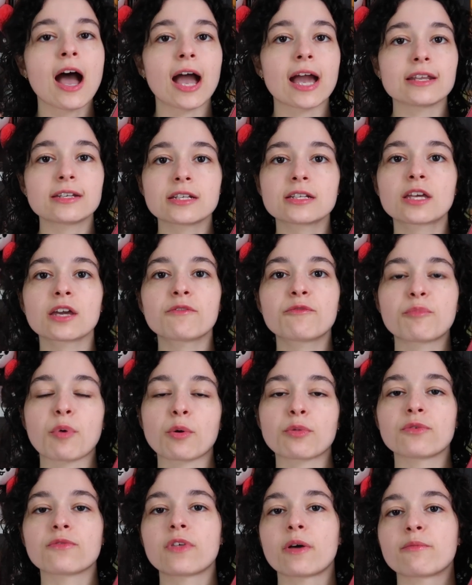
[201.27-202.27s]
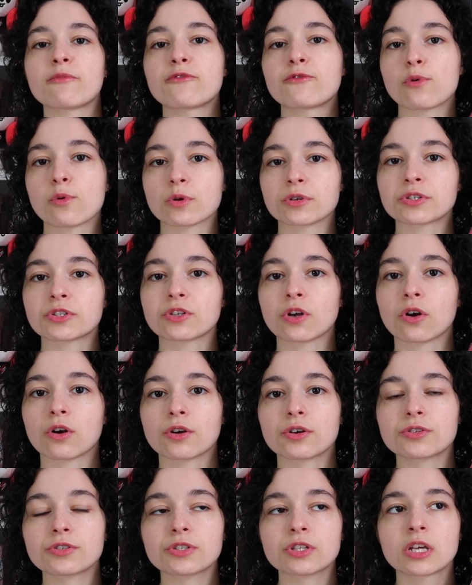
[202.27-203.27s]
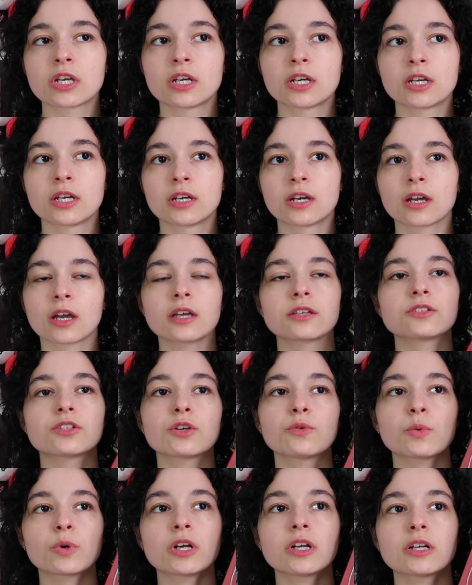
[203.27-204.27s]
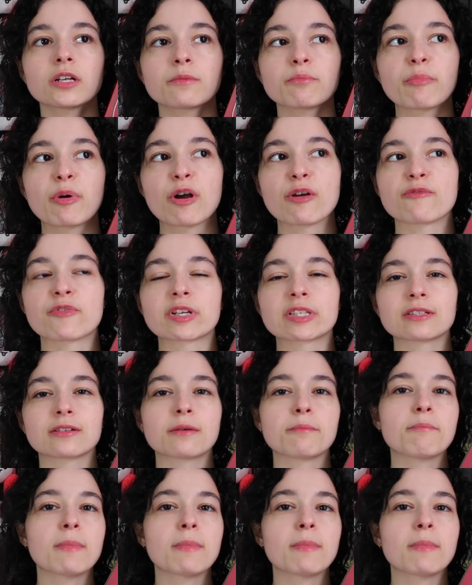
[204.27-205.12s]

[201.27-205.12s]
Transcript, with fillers: I did give both of them four stars because they weren't perfect.